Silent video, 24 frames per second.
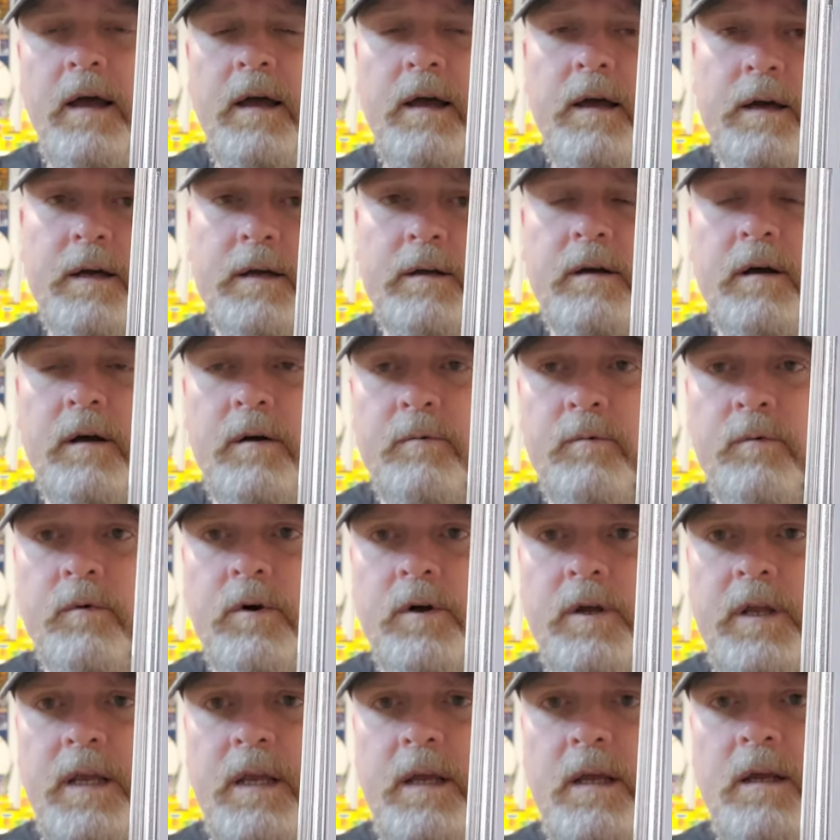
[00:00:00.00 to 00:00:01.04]
a
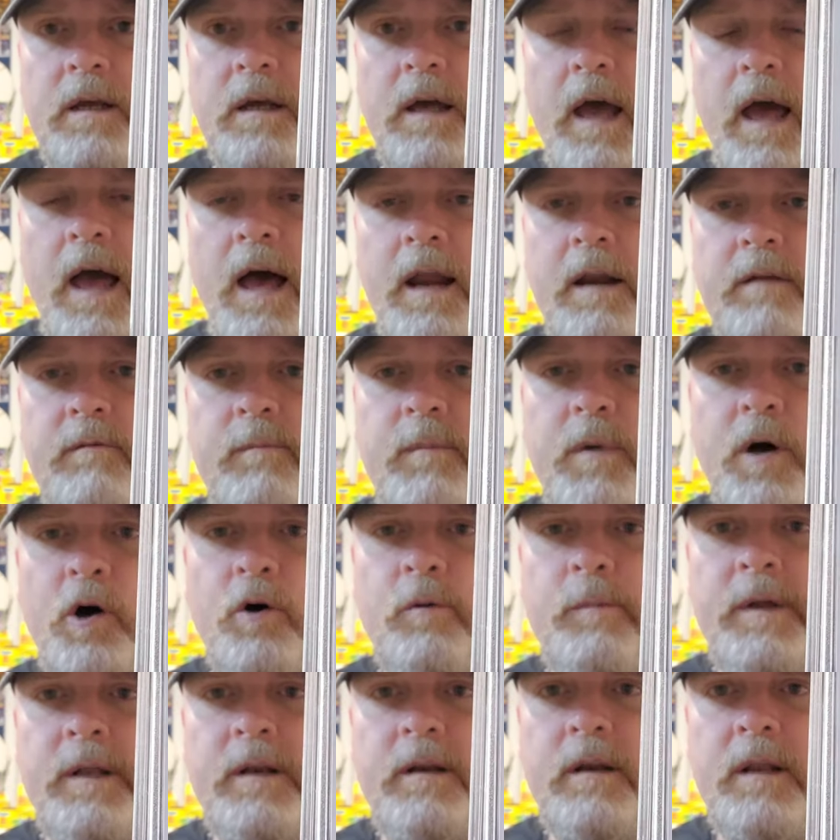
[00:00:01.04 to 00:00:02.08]
rookie out of
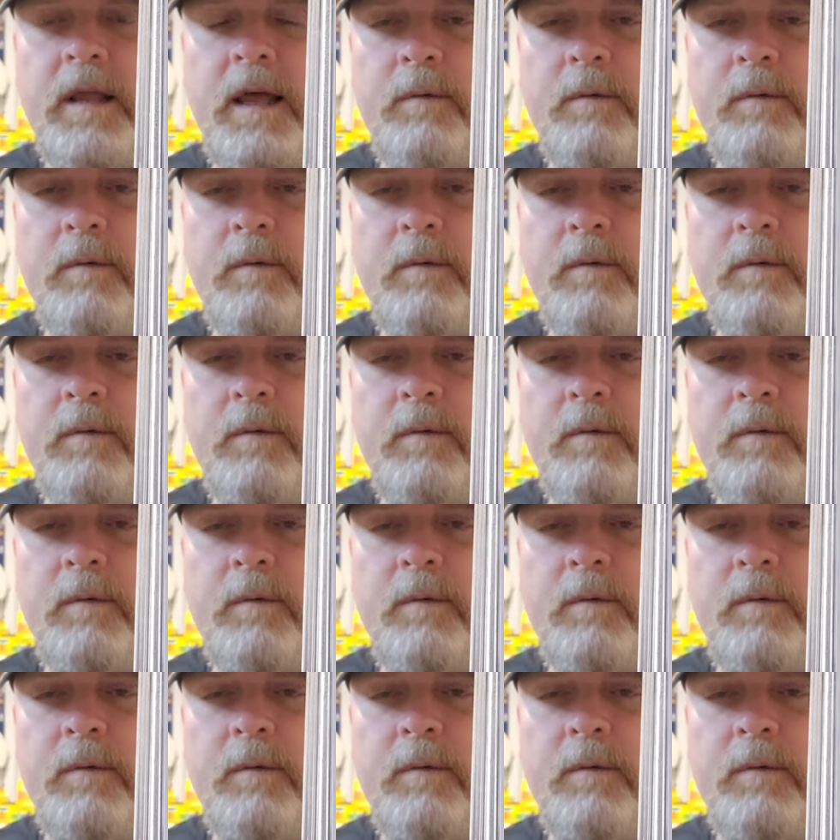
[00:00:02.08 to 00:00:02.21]
Bowman,